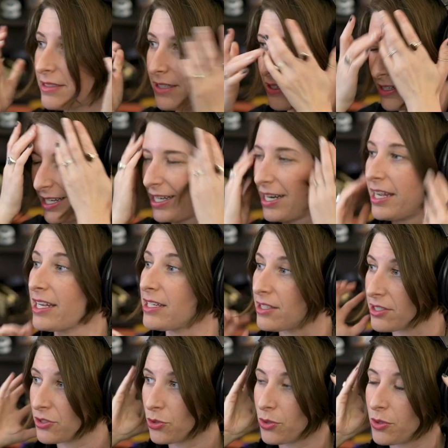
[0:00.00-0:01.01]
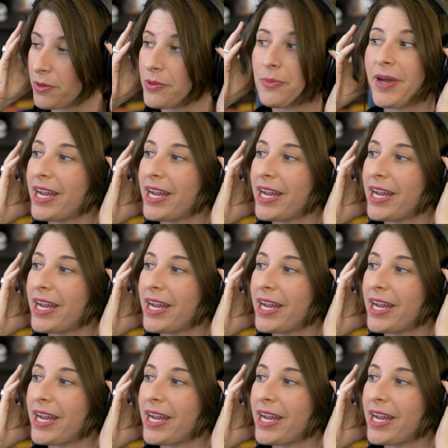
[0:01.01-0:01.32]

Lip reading: Okay, now I gotta look cool with my